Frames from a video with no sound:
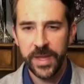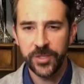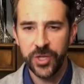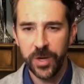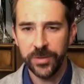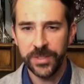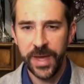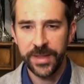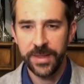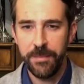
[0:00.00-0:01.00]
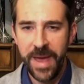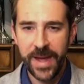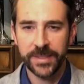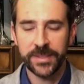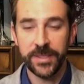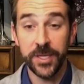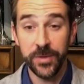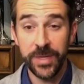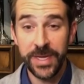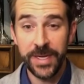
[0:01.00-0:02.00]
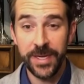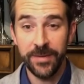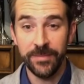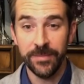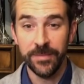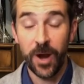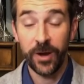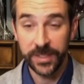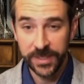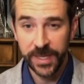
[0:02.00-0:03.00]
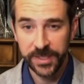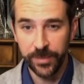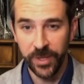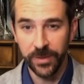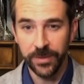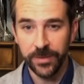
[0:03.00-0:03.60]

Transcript: It shows that the masks that you need are accessible.